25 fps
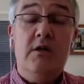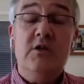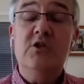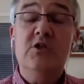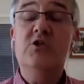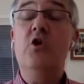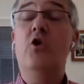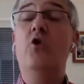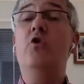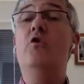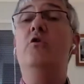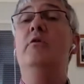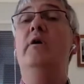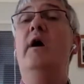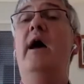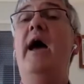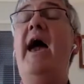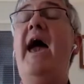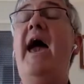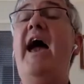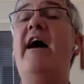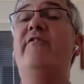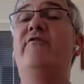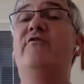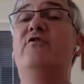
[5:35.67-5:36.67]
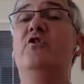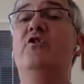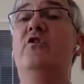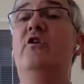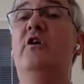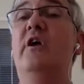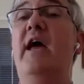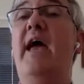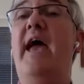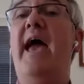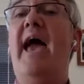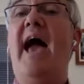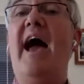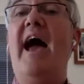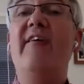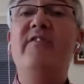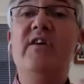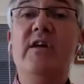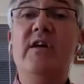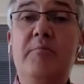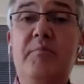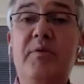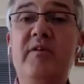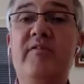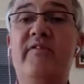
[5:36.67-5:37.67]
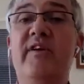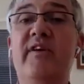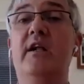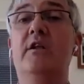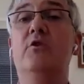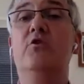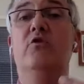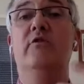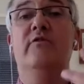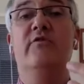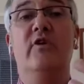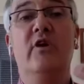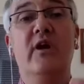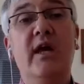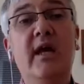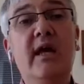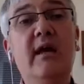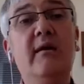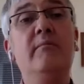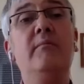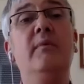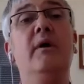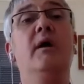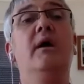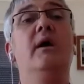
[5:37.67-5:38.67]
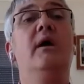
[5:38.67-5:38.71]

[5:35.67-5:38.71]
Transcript: So after having prevailed over him,